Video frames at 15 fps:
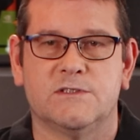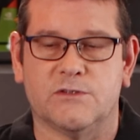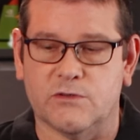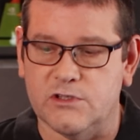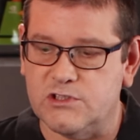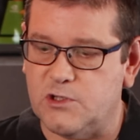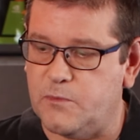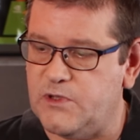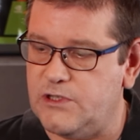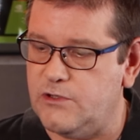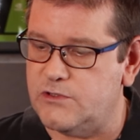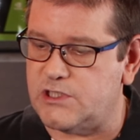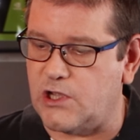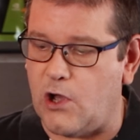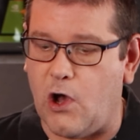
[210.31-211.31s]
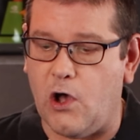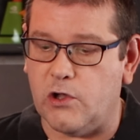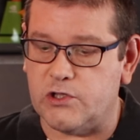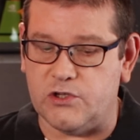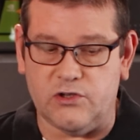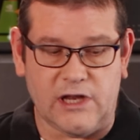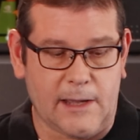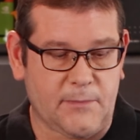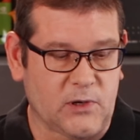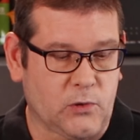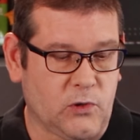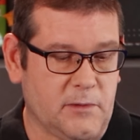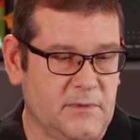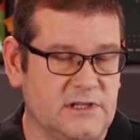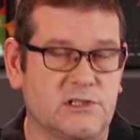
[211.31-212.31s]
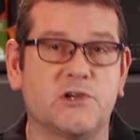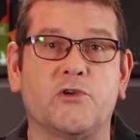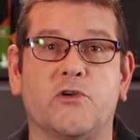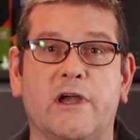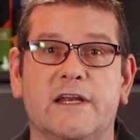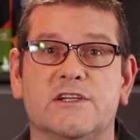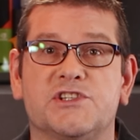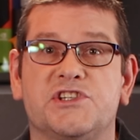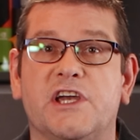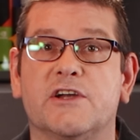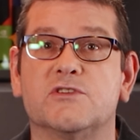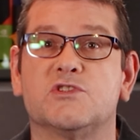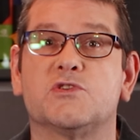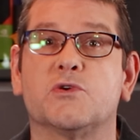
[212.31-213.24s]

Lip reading: So this will be using all QNAP equipment to create a shared